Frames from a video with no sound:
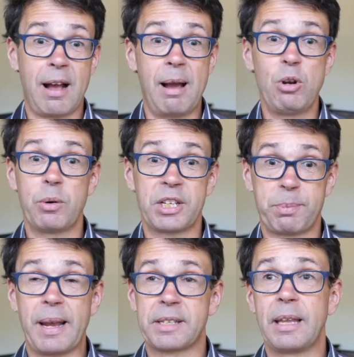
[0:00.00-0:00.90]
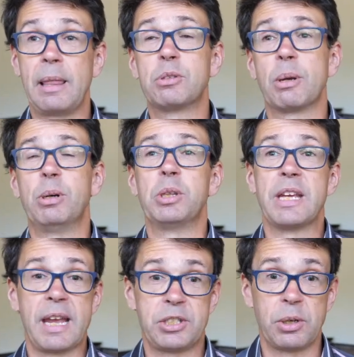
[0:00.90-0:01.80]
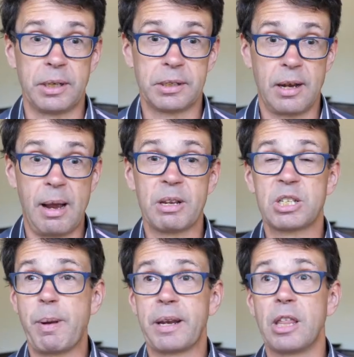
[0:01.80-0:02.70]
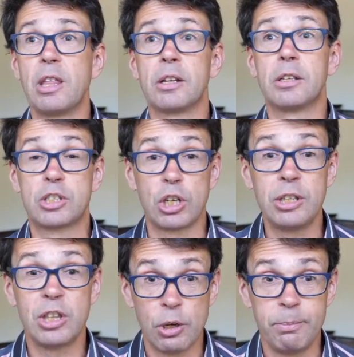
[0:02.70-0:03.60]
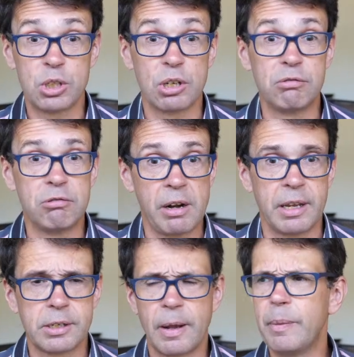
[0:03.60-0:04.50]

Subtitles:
I'm not expecting them to put the ace on it. I'm expecting them to run it.